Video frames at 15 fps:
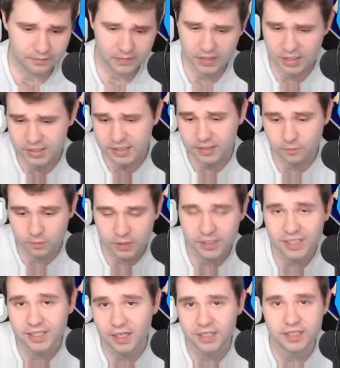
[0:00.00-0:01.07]
Because it
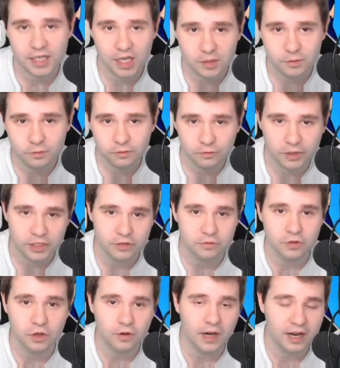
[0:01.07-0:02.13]
really does help when you
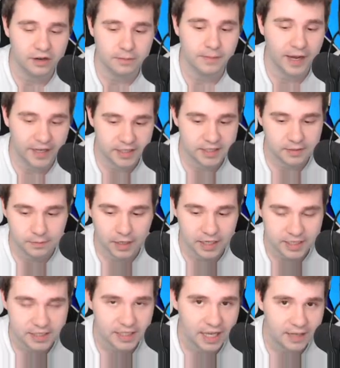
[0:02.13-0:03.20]
know how to
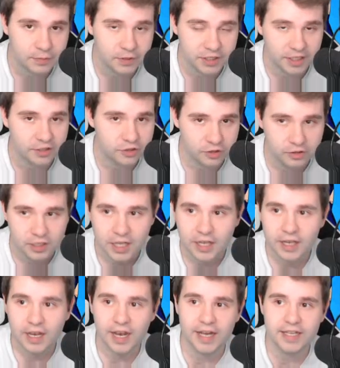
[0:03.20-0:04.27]
maximize that potential,
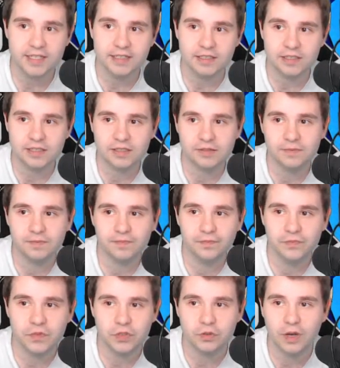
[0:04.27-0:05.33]
as
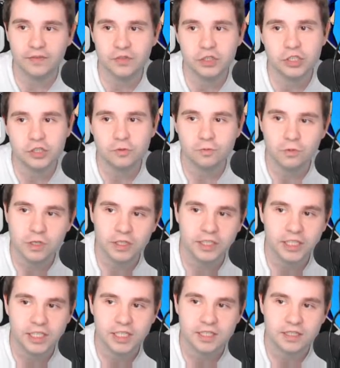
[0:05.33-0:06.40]
you have to just
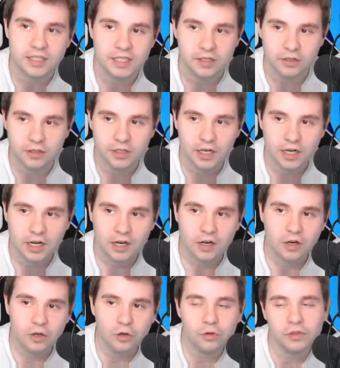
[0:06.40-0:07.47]
really consider
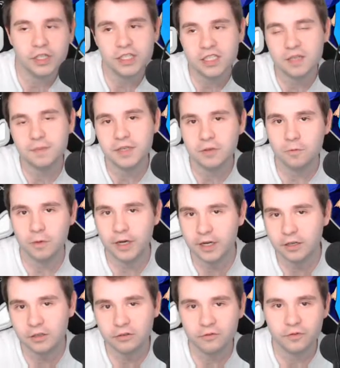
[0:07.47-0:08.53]
who needs to be
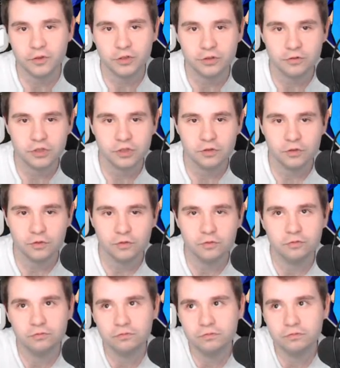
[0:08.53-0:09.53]
where for you to